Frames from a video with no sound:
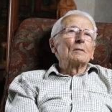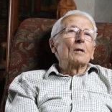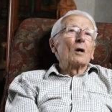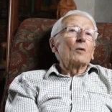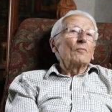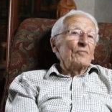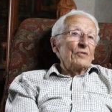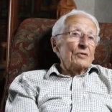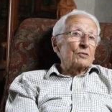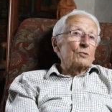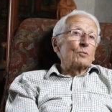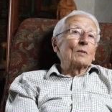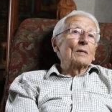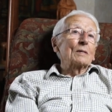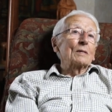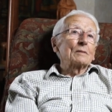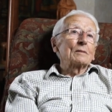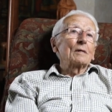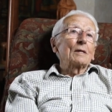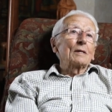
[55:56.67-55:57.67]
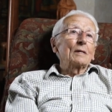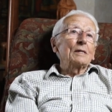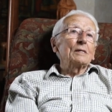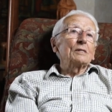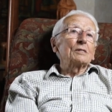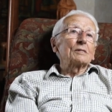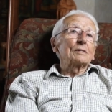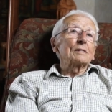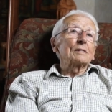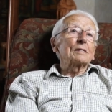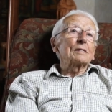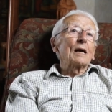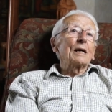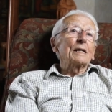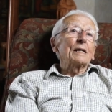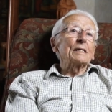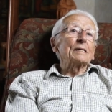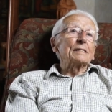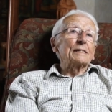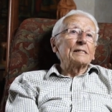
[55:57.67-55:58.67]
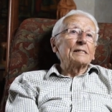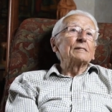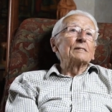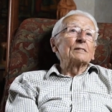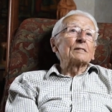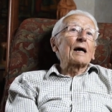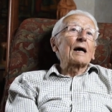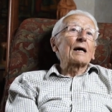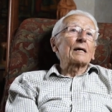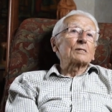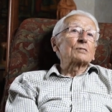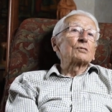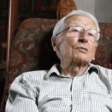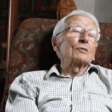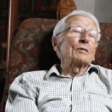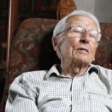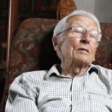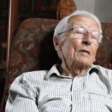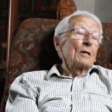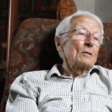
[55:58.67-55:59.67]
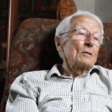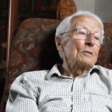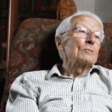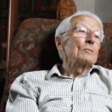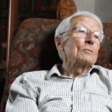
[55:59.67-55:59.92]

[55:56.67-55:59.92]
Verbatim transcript: obvious one is that he didn't actually know